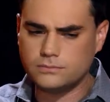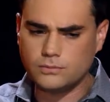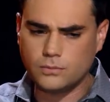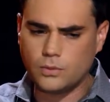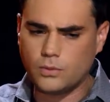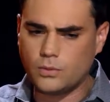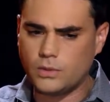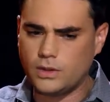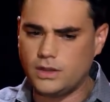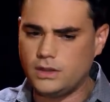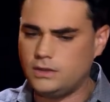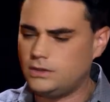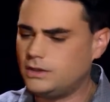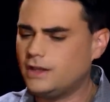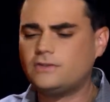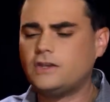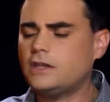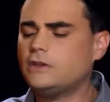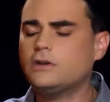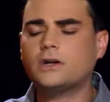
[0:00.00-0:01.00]

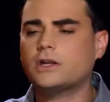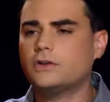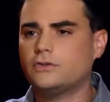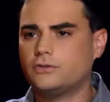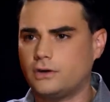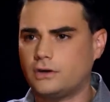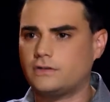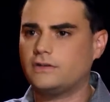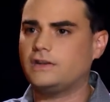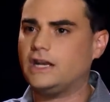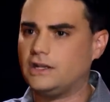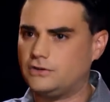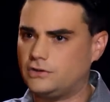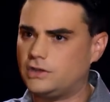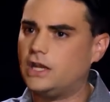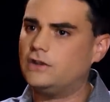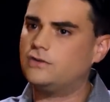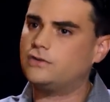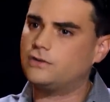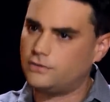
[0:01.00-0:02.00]
let's say you're constructing an
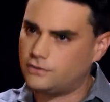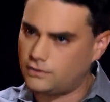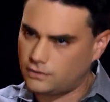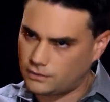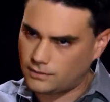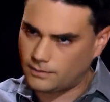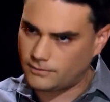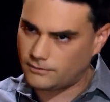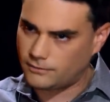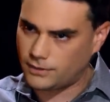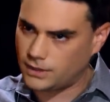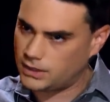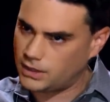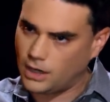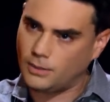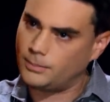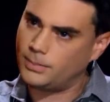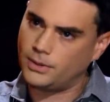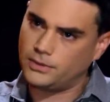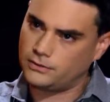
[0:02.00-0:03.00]
educational system for a
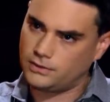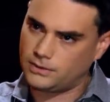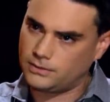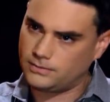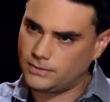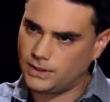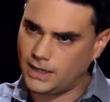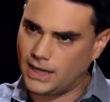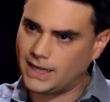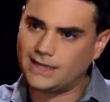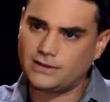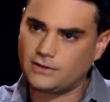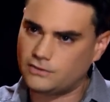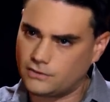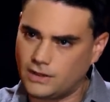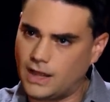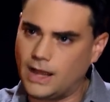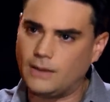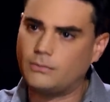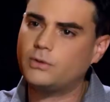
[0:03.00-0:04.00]
young person, and I get
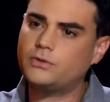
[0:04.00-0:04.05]
this a lot.